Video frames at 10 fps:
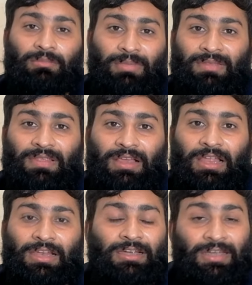
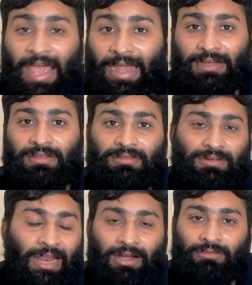basically death
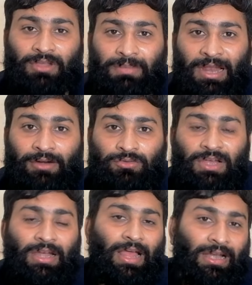of the
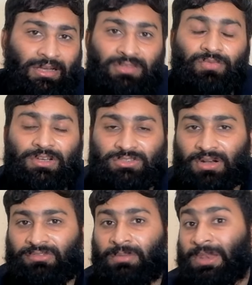melanocyte and dysfunction
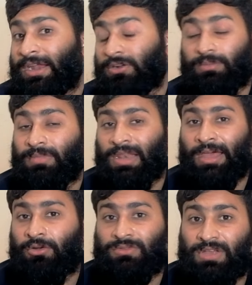of the
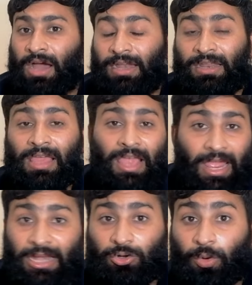melanocyte
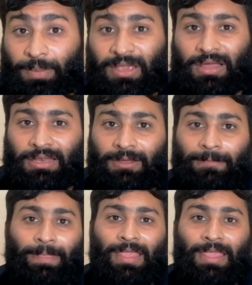atopically,